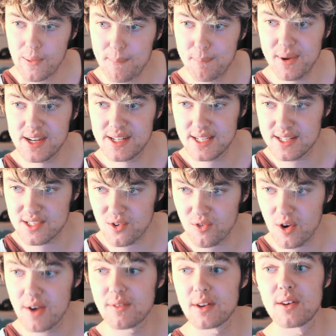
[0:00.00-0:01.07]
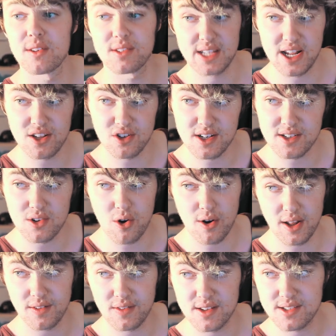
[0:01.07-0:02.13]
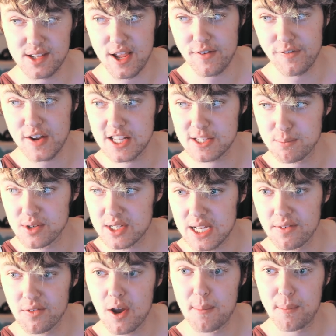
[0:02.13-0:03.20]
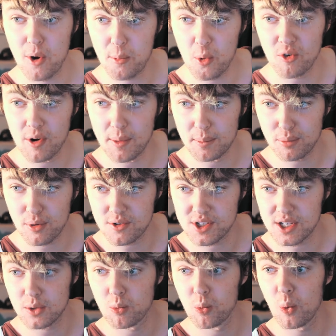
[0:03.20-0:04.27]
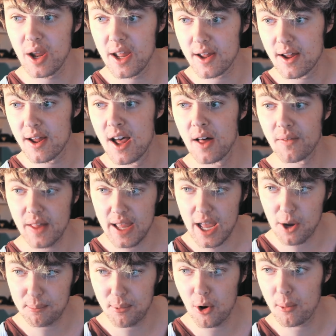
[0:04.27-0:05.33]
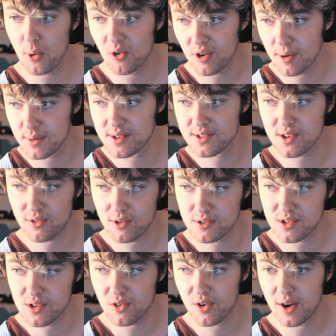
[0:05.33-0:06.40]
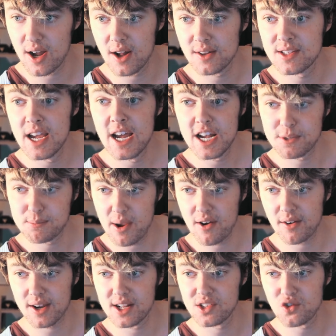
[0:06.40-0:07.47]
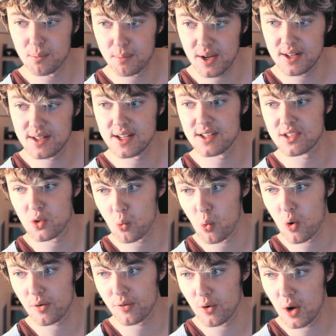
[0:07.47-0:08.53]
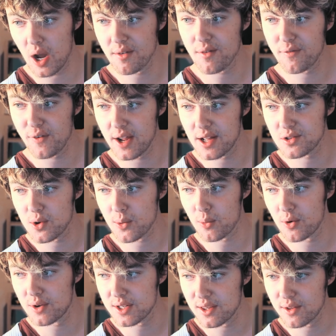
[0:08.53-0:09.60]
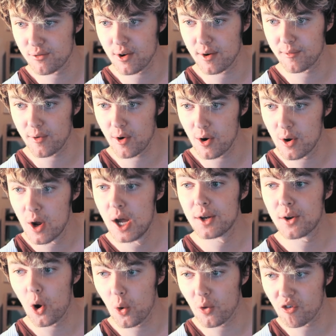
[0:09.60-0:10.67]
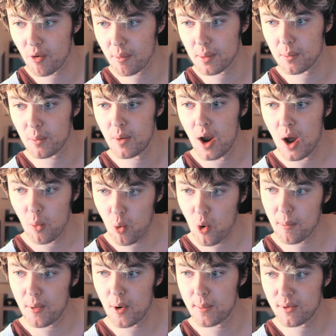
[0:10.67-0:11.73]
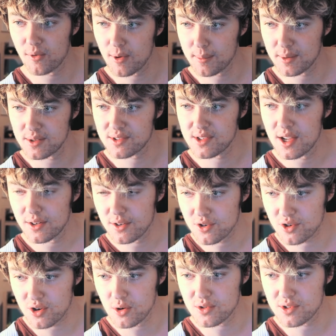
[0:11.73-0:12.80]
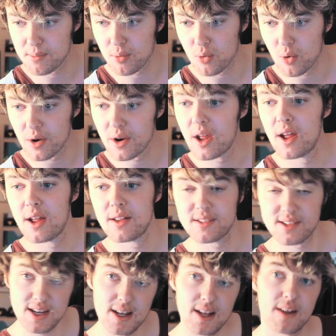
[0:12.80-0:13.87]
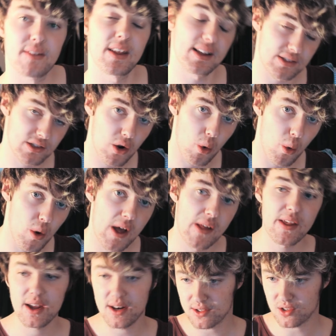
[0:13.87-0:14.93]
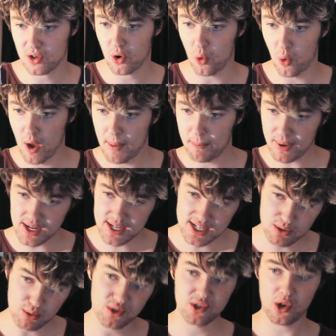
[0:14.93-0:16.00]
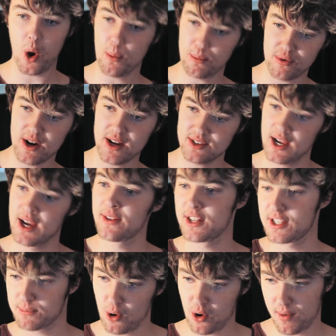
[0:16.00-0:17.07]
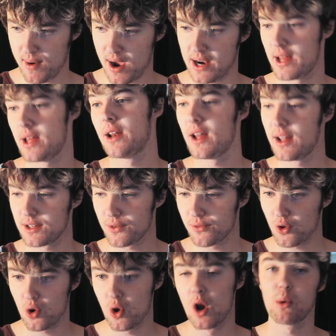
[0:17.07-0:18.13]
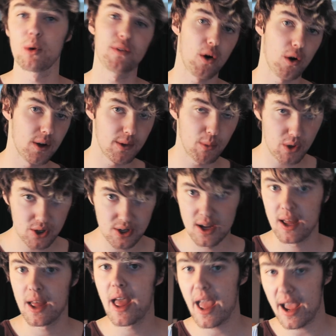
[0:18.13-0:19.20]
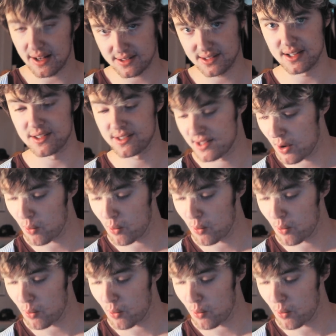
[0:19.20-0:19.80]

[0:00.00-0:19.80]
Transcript: When BTS arrived in Los Angeles earlier this year, fans put together a purple ribbon project where they held purple ribbons across the crowds as barricades for BTS to walk through. Other fans who weren't in the front row to hold the ribbon wore purple ribbons to show support. See, that's cool. That is cool. BTS was so impressed, they spoke about it in an interview with Hollywood Access,